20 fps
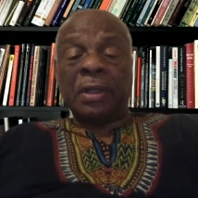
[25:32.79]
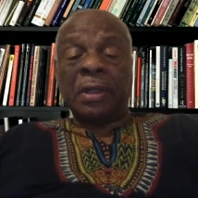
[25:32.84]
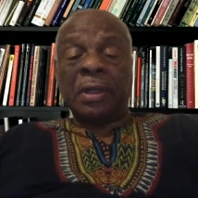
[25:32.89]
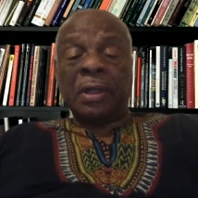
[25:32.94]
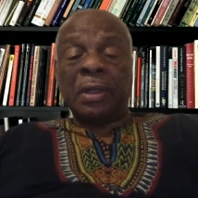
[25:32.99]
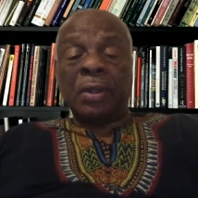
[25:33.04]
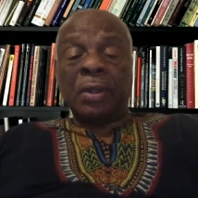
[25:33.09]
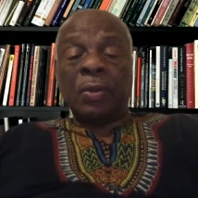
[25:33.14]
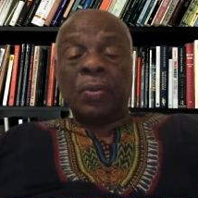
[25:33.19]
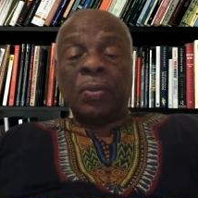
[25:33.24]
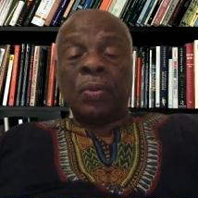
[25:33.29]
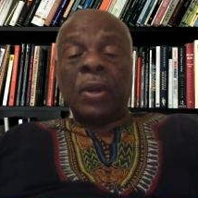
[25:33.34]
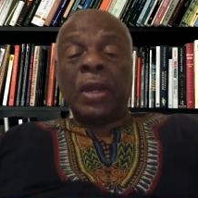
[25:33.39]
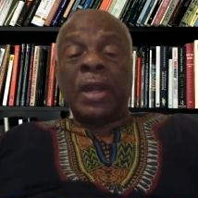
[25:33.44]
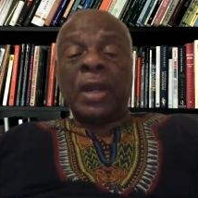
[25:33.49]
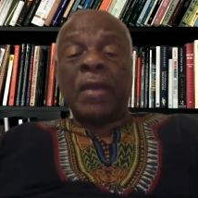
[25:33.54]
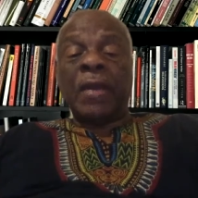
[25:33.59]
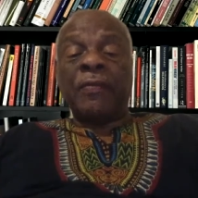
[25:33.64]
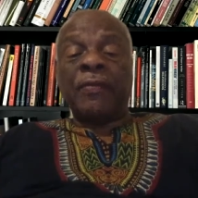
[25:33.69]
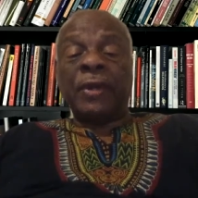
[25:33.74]
One
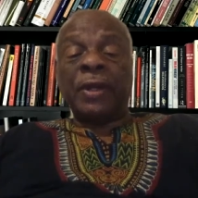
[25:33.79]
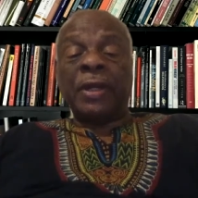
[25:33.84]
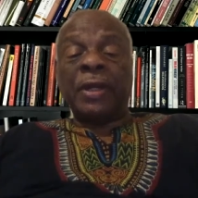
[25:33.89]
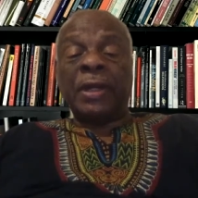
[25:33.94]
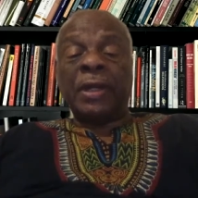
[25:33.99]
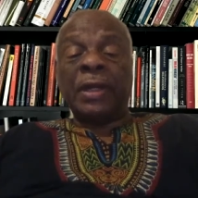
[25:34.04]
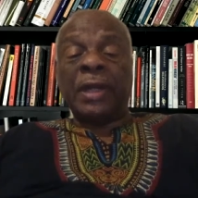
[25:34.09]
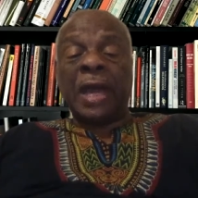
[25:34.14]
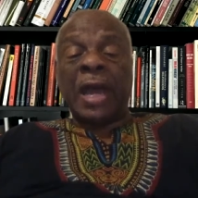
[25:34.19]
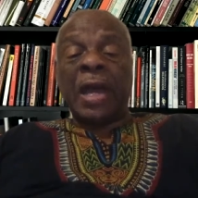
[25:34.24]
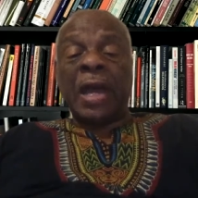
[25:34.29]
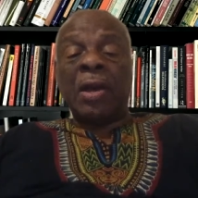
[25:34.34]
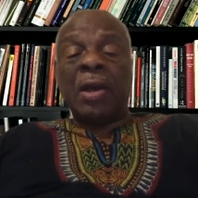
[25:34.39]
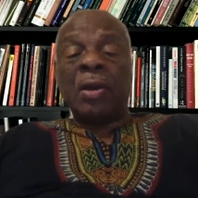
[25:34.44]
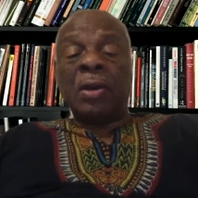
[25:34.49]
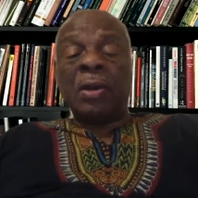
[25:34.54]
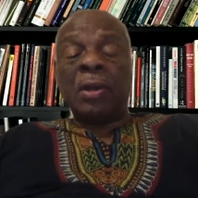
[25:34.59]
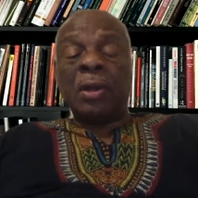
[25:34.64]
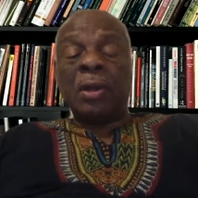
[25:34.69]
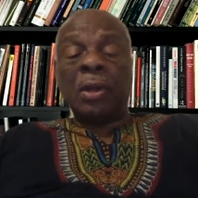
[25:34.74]
Africa now,
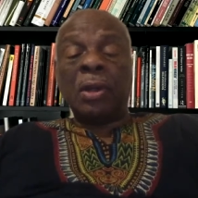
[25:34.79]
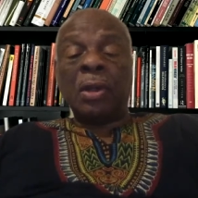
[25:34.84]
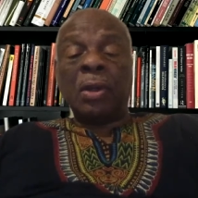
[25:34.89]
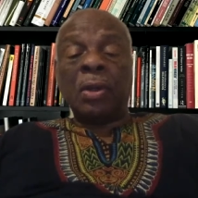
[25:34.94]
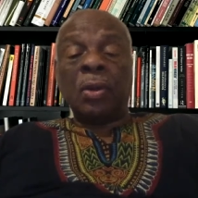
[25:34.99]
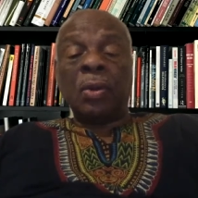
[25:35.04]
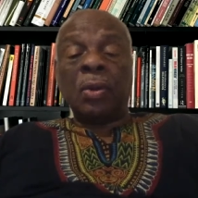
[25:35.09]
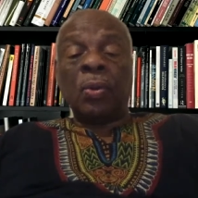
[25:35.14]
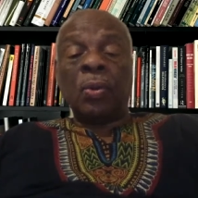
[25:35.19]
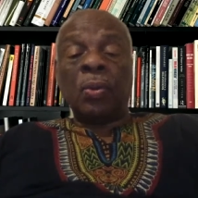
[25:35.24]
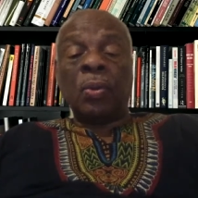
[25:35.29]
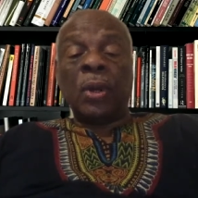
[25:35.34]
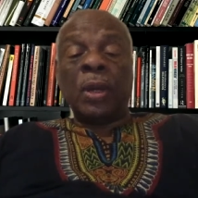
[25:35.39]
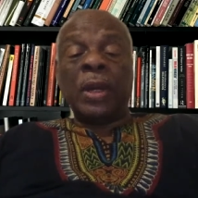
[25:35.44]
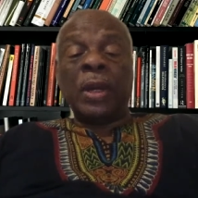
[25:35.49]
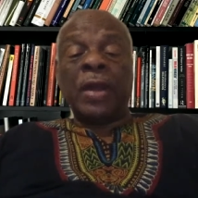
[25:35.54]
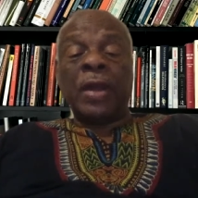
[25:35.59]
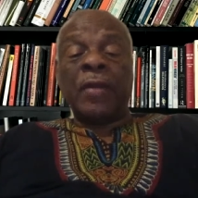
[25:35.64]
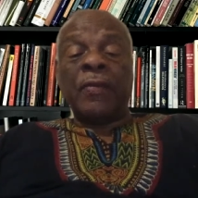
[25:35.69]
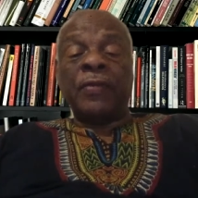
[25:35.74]
one
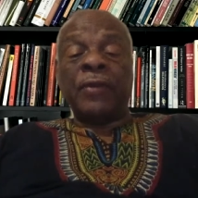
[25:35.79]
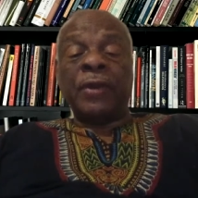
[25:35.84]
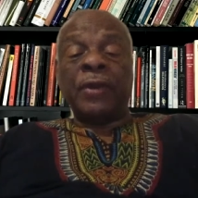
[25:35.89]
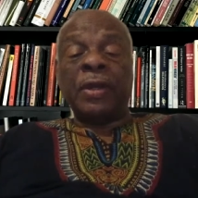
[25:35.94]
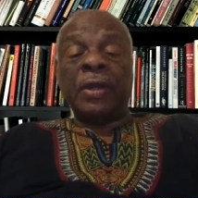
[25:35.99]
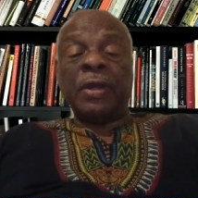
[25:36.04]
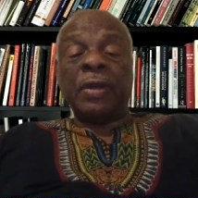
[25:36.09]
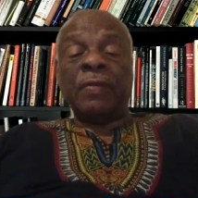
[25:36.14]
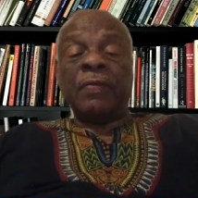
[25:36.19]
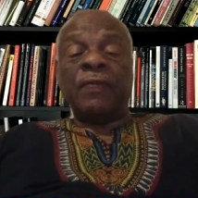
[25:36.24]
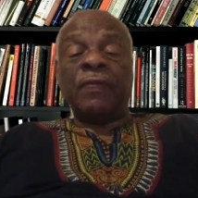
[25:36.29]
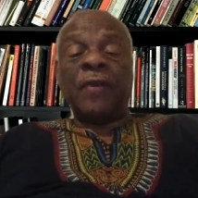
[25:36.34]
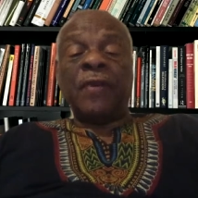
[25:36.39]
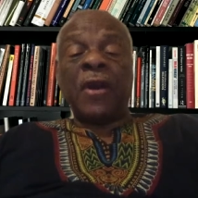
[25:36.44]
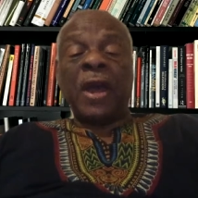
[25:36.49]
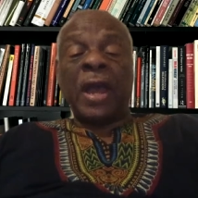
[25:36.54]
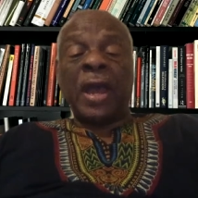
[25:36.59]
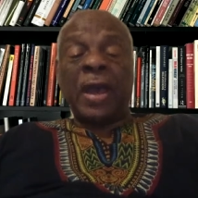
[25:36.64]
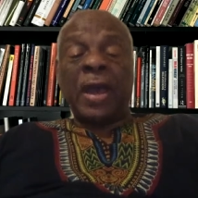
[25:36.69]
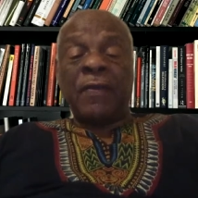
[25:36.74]
Africa
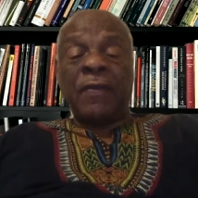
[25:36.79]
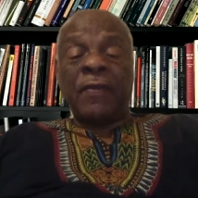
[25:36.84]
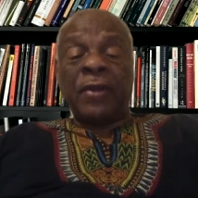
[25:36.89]
forever,